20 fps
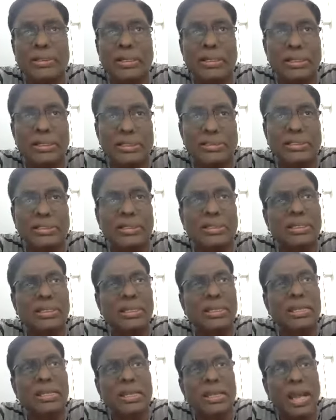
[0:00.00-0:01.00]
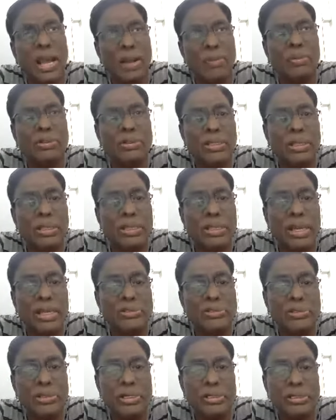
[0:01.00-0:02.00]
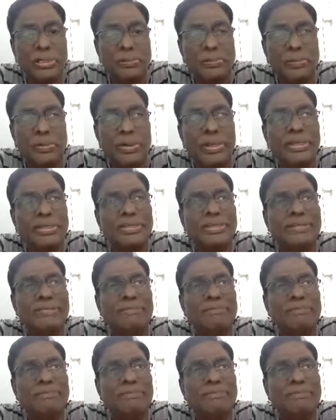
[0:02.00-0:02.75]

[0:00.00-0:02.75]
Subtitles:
that is above the isoelectric point.